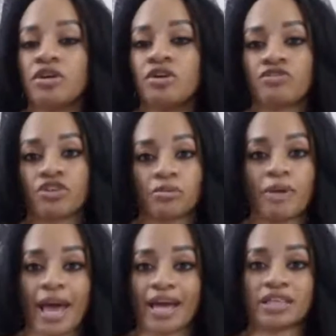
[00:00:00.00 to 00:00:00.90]
for the
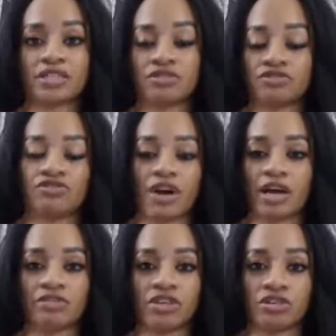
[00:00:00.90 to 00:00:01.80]
past
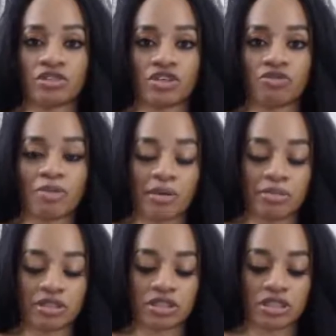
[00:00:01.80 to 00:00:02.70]
5 years of my
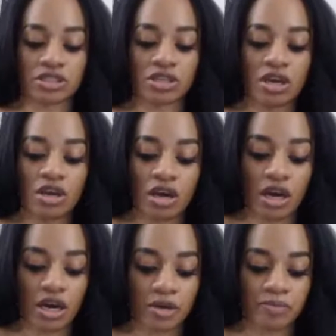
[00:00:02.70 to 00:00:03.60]
business
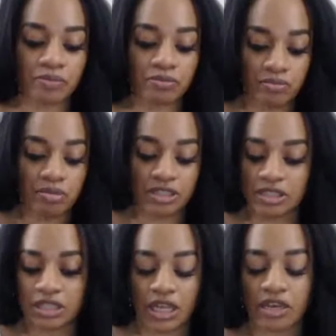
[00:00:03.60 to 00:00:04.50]

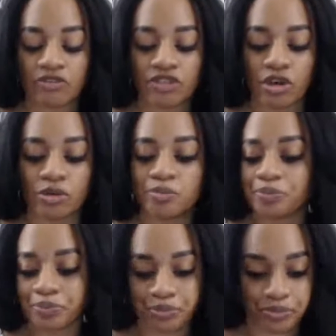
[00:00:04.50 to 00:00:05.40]
life. So
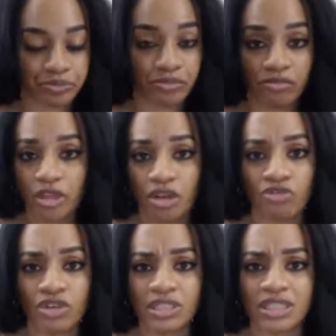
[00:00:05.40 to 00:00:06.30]

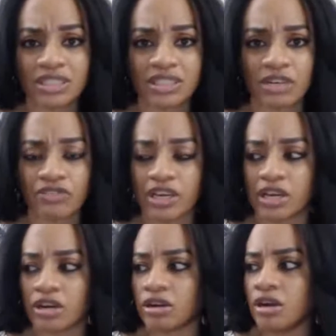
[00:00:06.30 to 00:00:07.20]
really good stuff
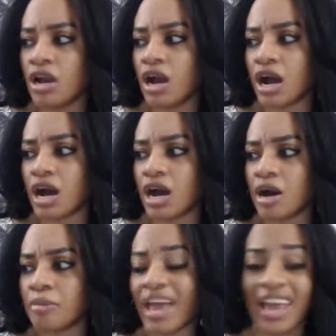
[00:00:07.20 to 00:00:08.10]
there.
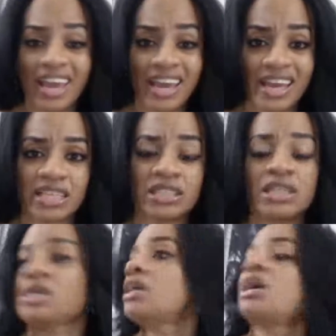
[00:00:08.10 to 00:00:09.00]
And
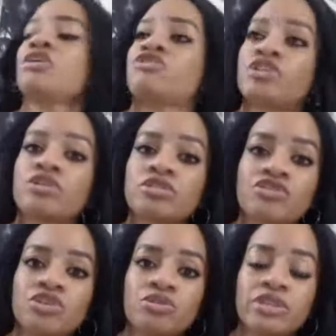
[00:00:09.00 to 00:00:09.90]
for those of
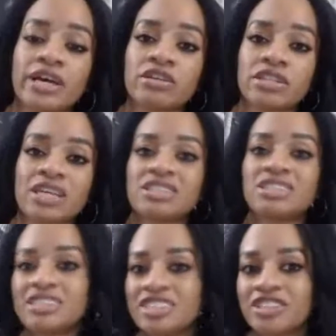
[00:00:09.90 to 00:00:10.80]
you that are like, oh,